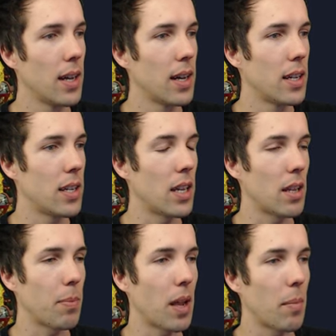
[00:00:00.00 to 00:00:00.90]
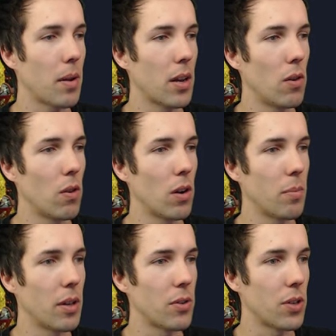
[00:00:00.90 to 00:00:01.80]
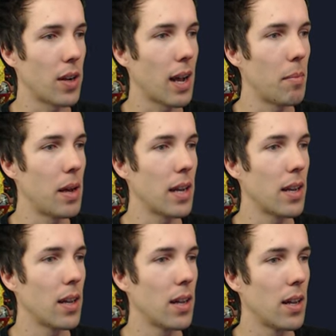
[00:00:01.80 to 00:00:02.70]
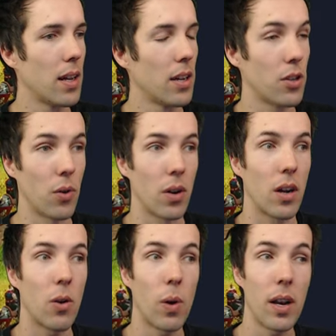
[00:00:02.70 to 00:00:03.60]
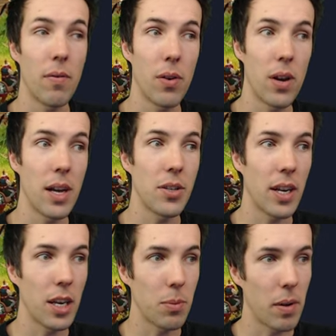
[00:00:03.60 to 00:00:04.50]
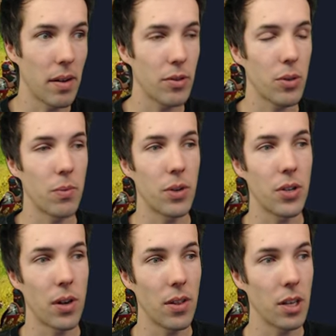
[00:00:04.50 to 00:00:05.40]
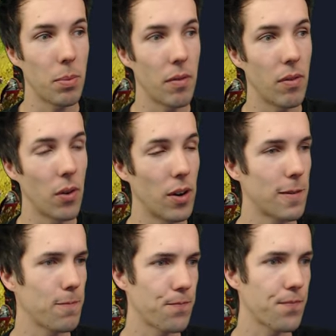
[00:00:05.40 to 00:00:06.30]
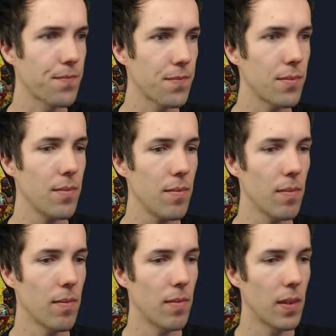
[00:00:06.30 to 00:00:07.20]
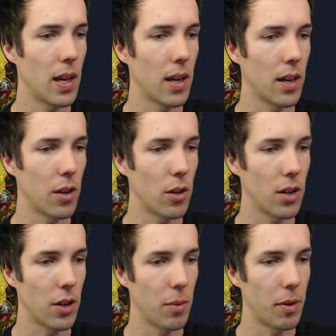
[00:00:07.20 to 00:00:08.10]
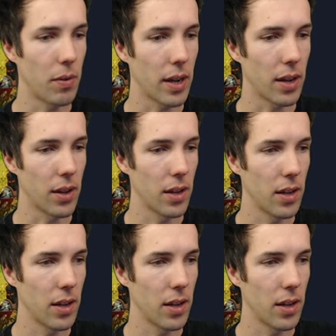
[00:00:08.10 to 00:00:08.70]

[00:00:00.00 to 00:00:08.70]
Setup camp can no longer be used in combat. So, quite a few nice English buffs. We saw these before. Uh, they, they could be quite good.